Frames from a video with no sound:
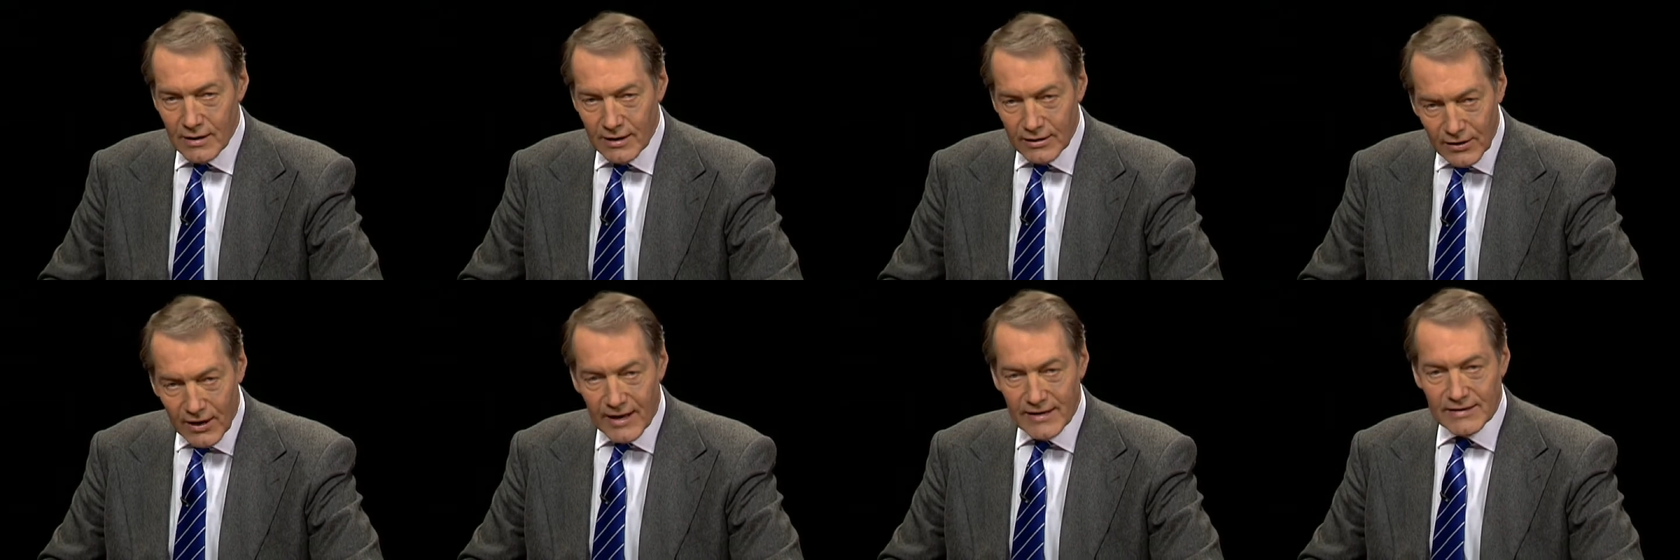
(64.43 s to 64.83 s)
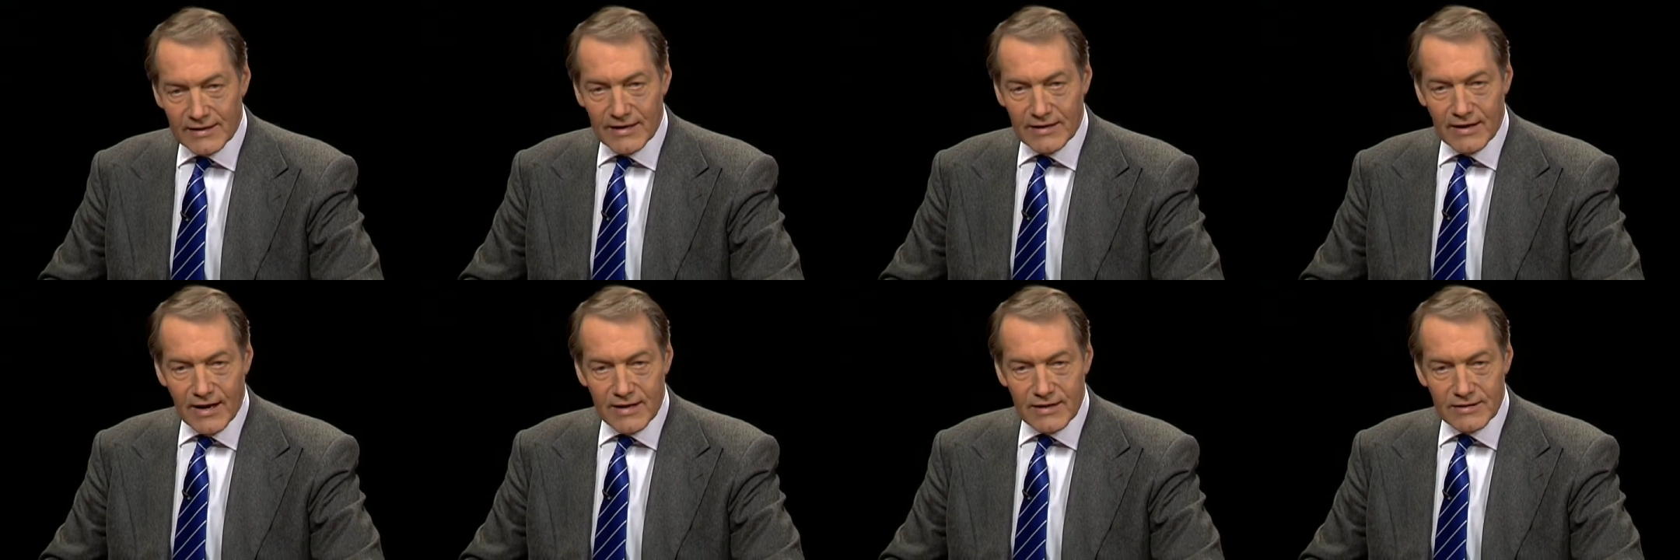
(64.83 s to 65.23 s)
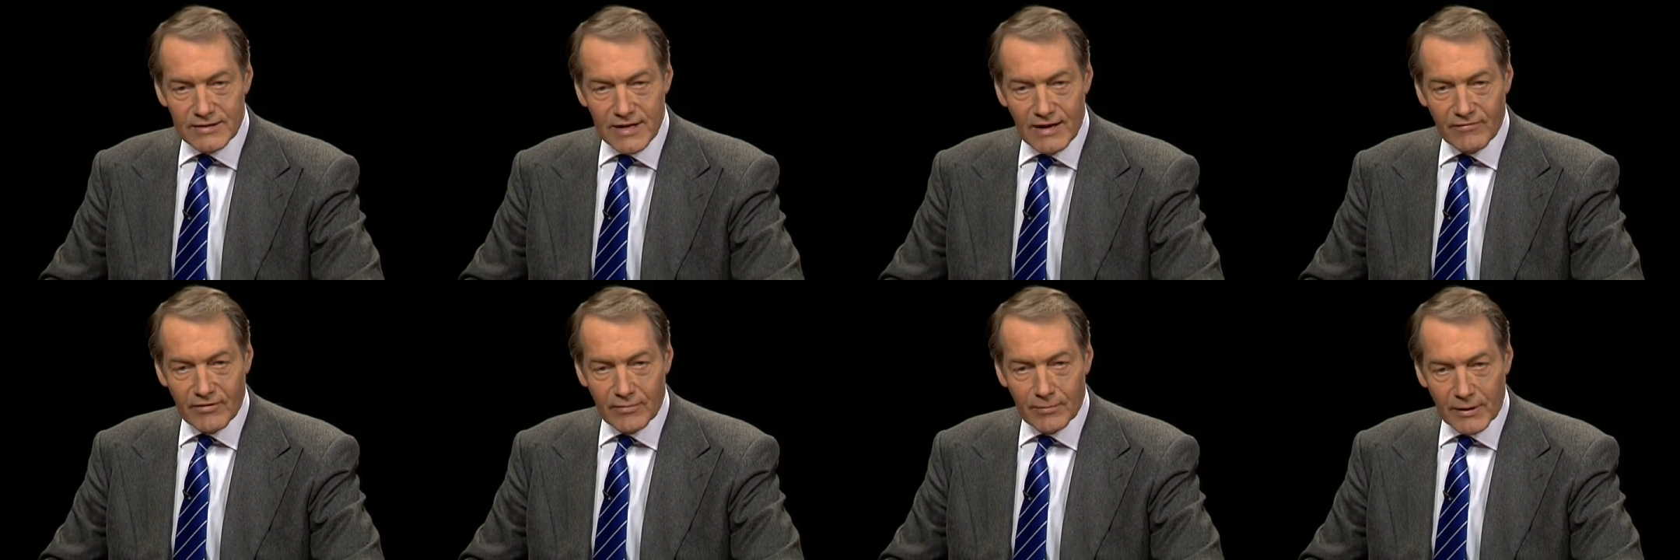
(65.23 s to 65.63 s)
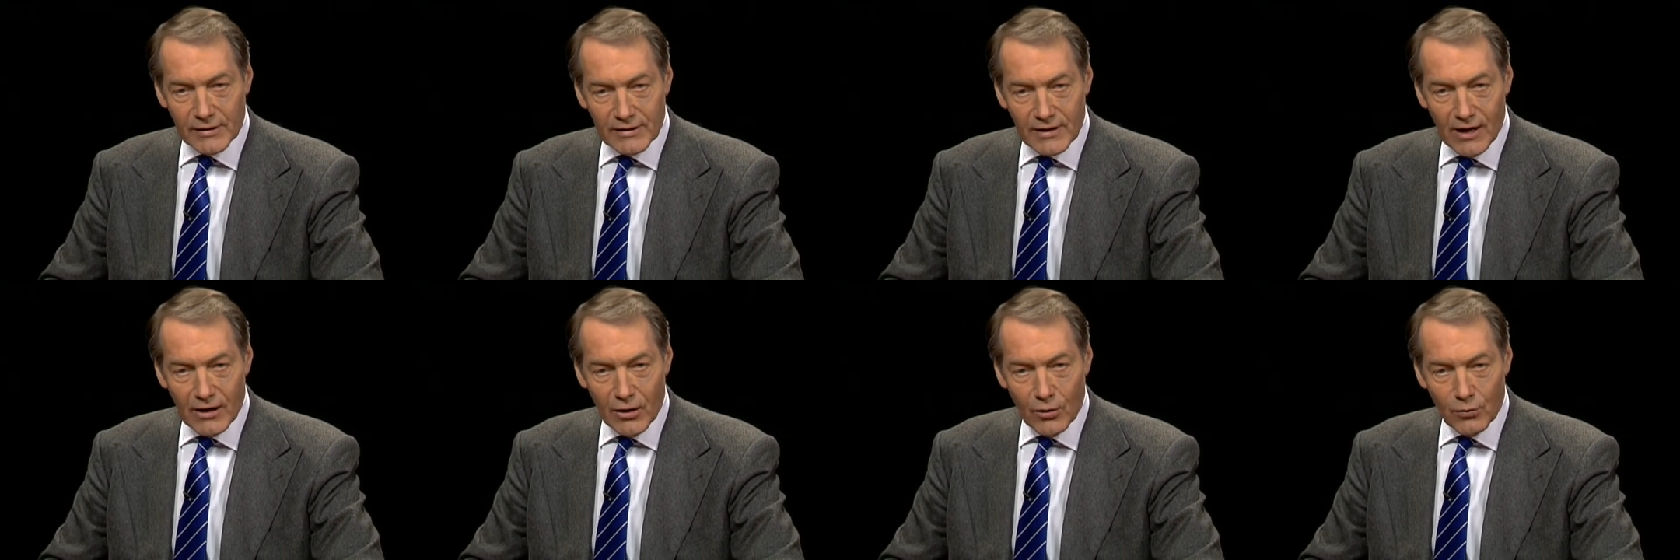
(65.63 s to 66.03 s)
In 1997,
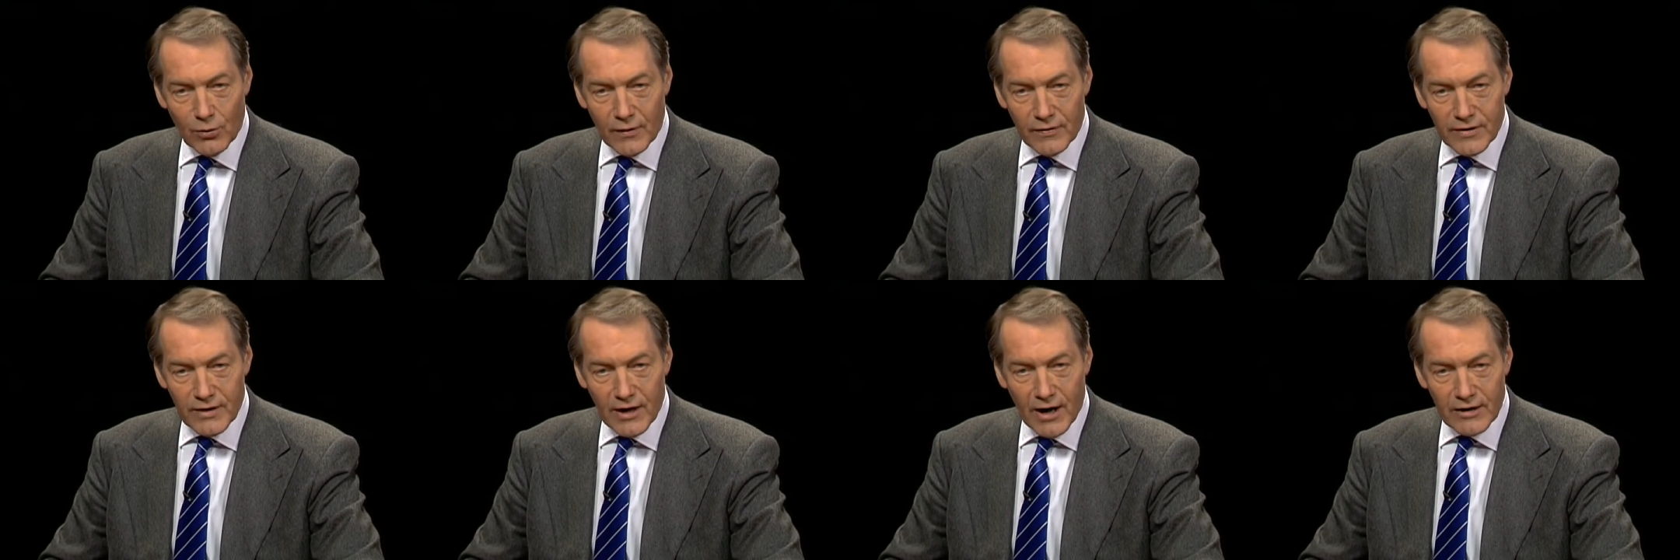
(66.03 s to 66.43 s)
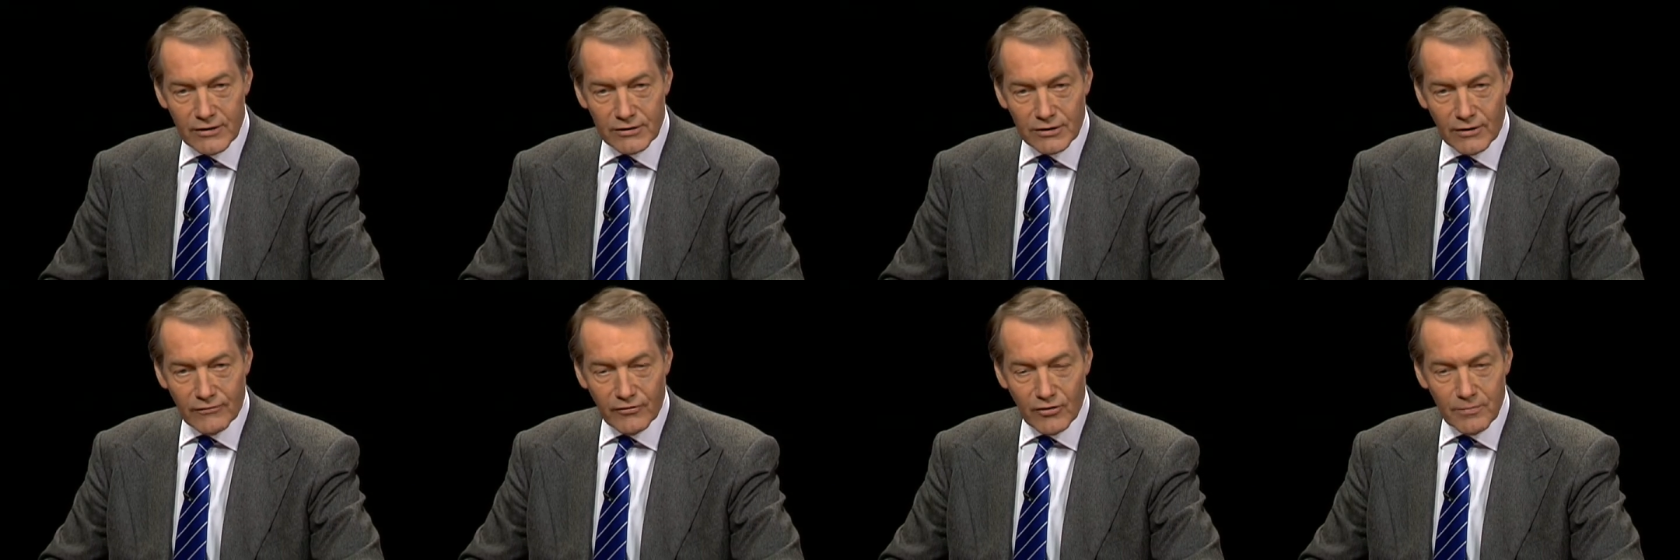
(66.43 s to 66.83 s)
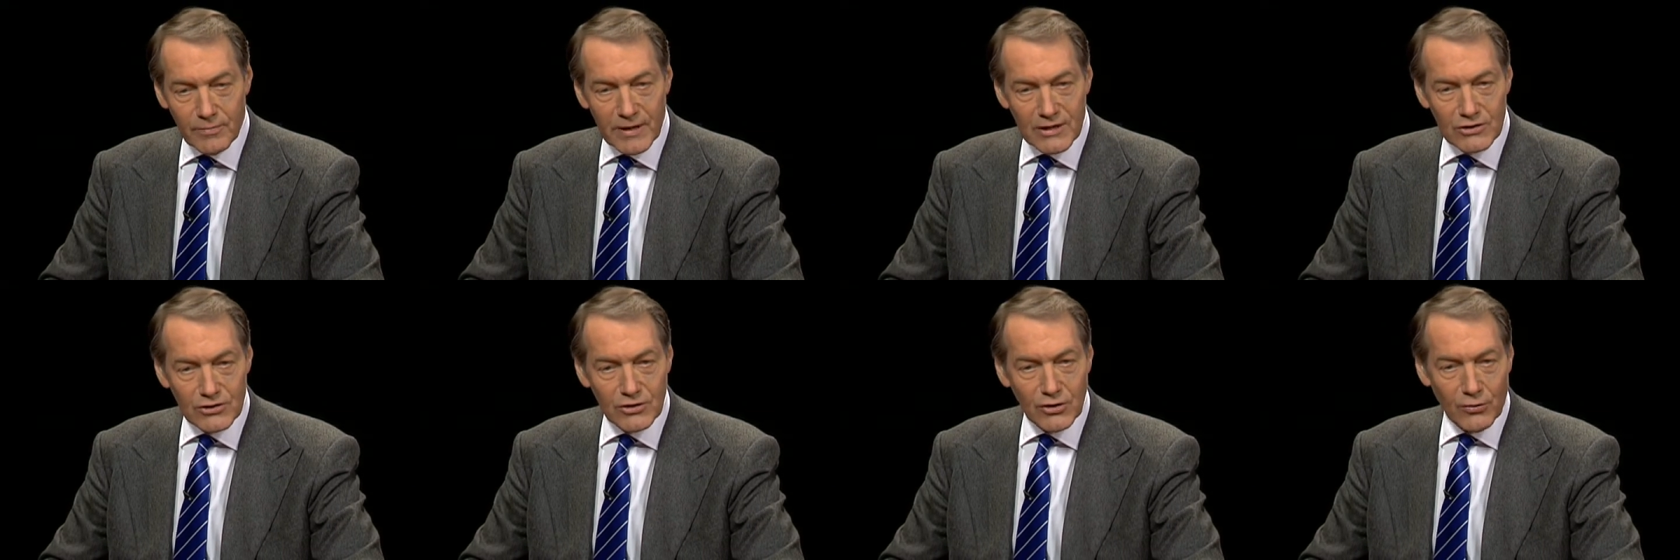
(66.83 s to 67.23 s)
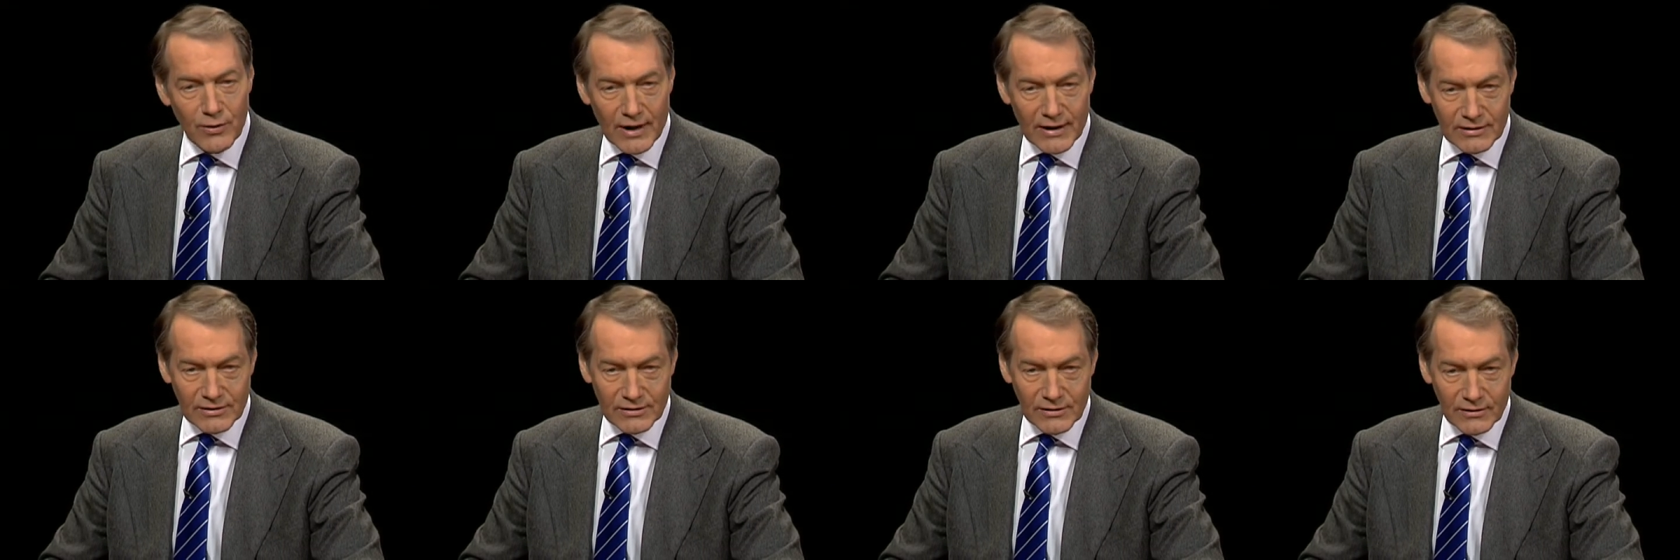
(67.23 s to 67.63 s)
Minghella won the Oscar for Best
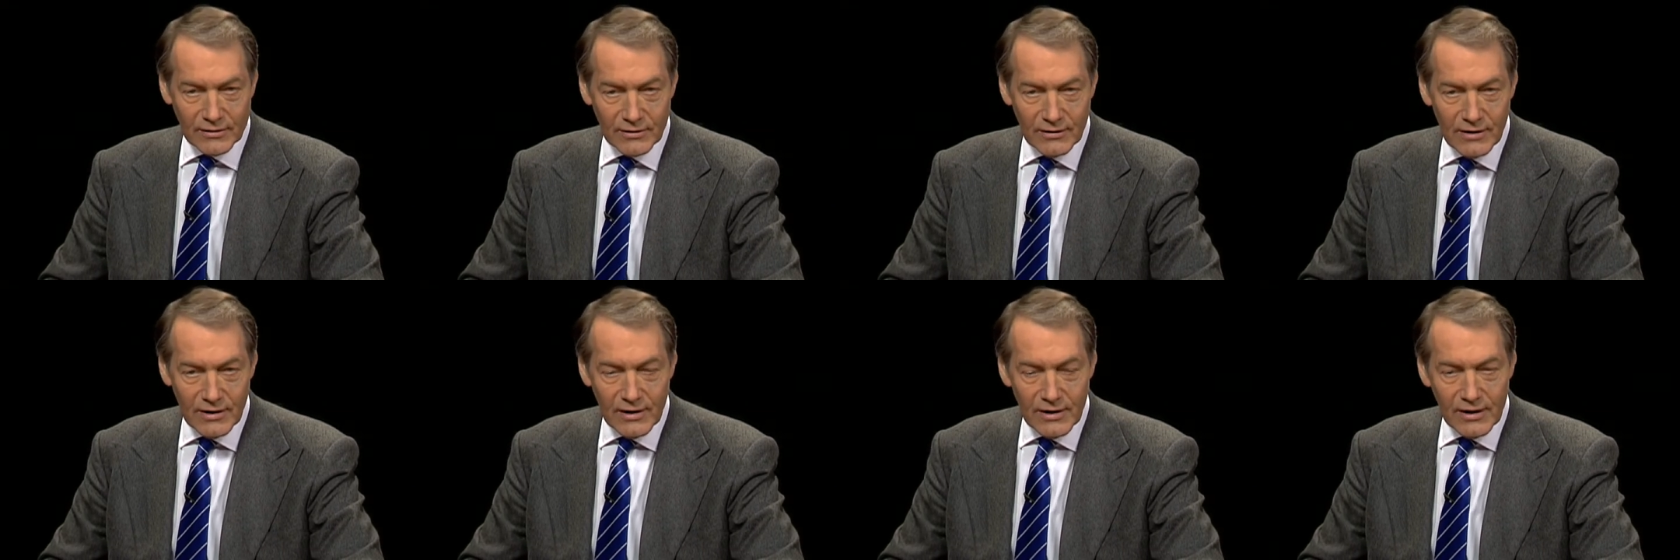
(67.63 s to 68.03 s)
Director.